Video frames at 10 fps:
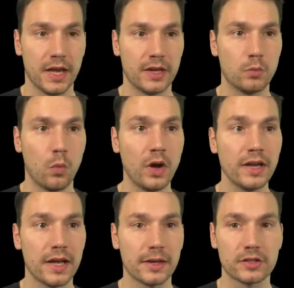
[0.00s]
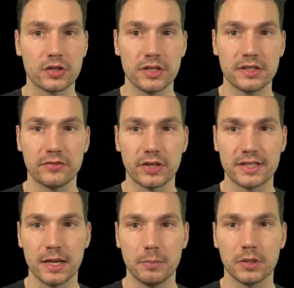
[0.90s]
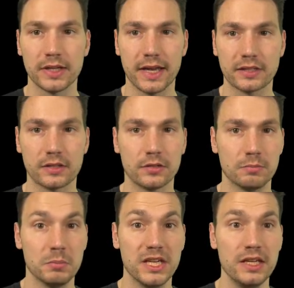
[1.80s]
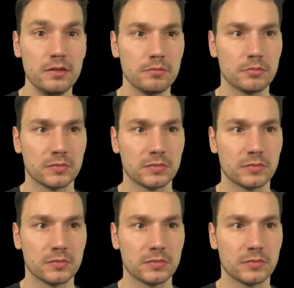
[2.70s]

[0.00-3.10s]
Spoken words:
And one action is, for example, get me.